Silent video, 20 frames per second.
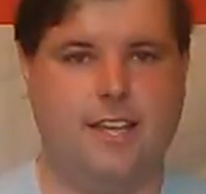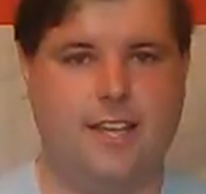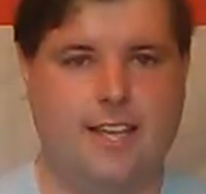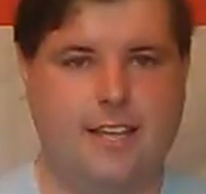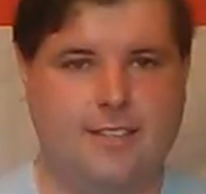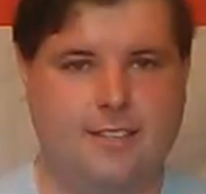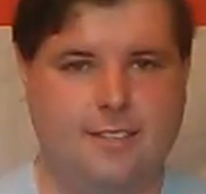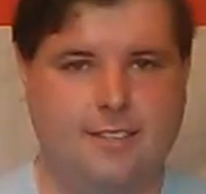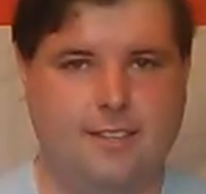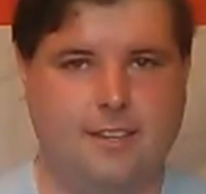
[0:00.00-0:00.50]

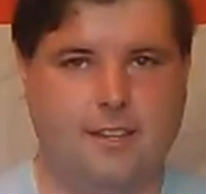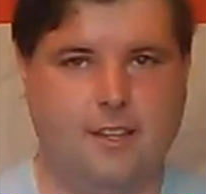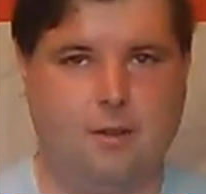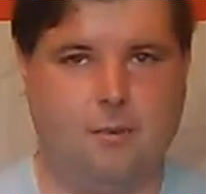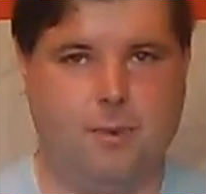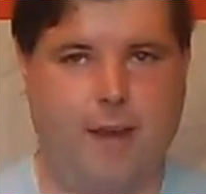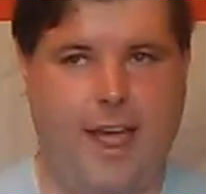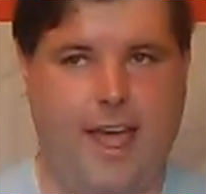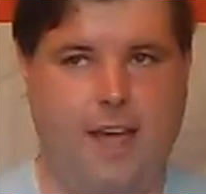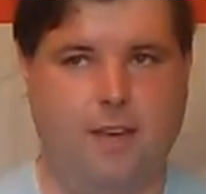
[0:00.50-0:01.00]
is still
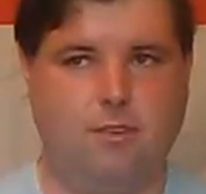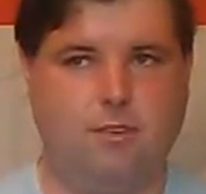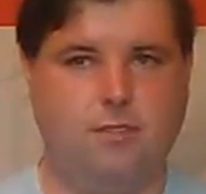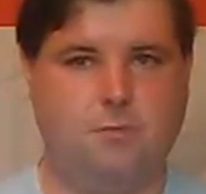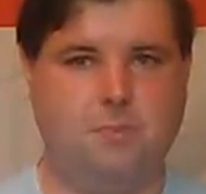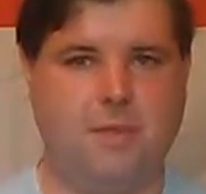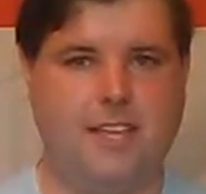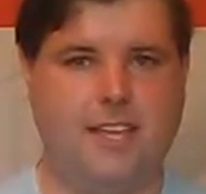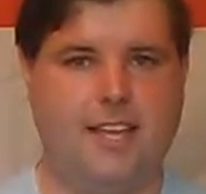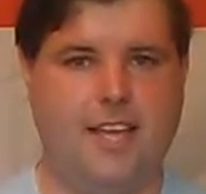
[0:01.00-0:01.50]

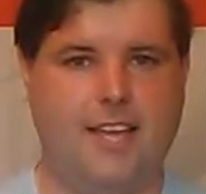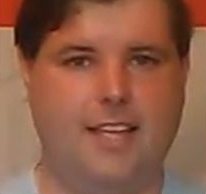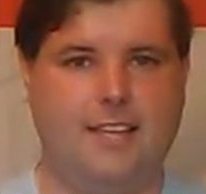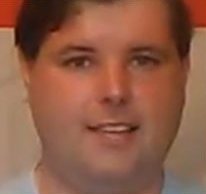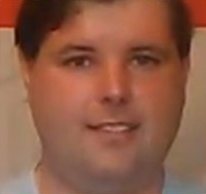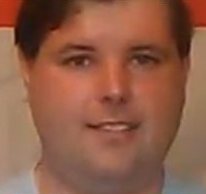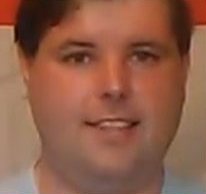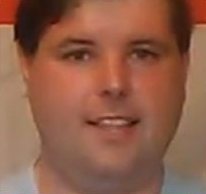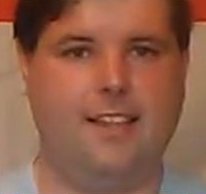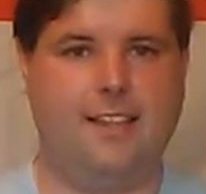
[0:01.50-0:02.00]
around
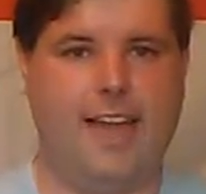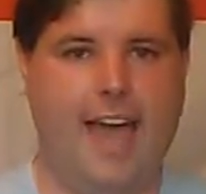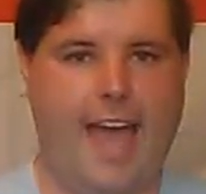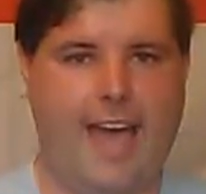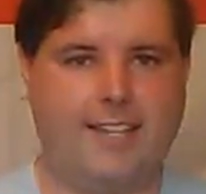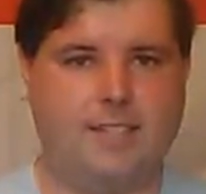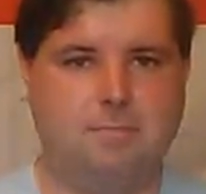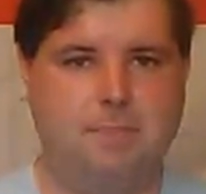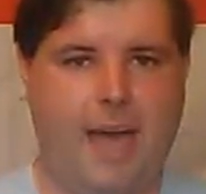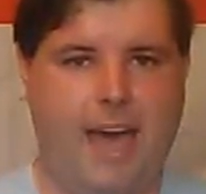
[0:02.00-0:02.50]
because the
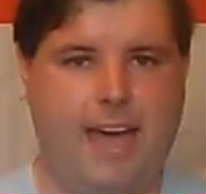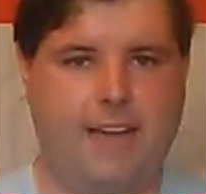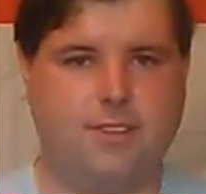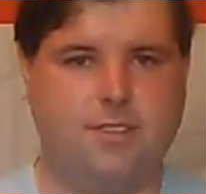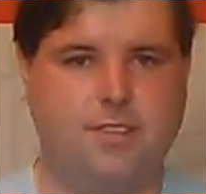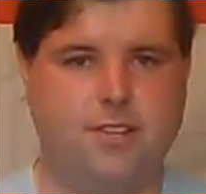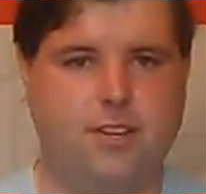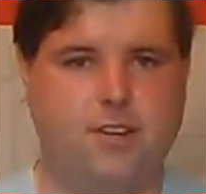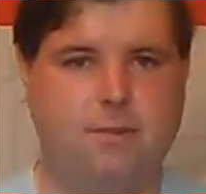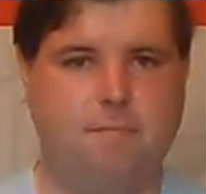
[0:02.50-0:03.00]
last
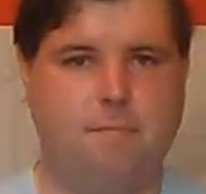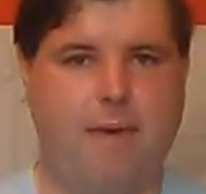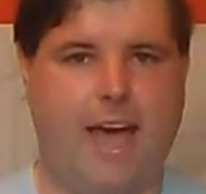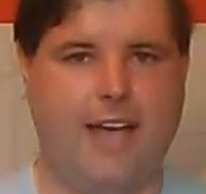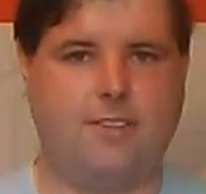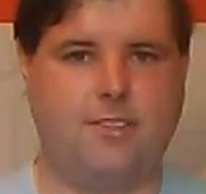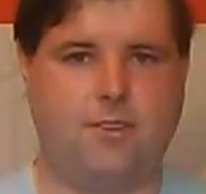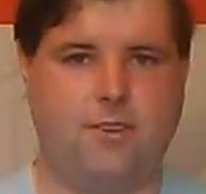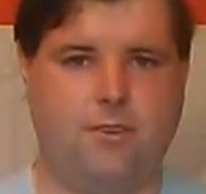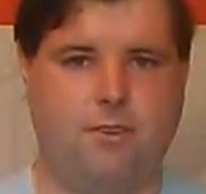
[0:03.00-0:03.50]
pastor,
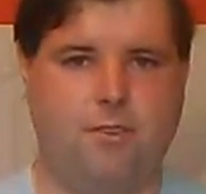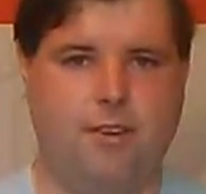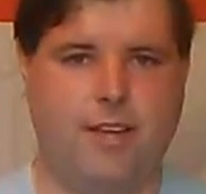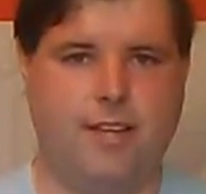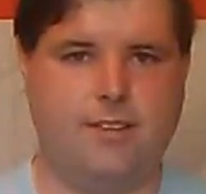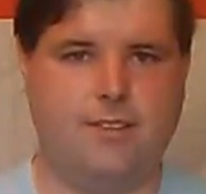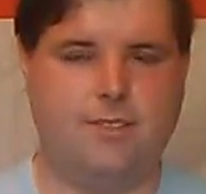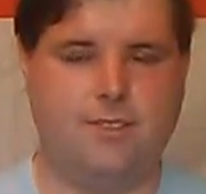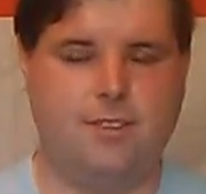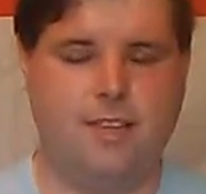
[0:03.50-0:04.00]
Pastor
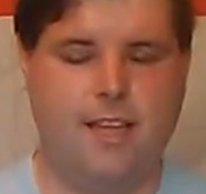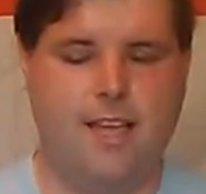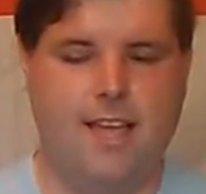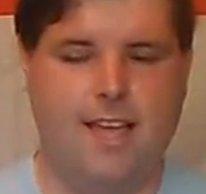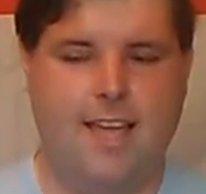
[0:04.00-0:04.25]
Chris,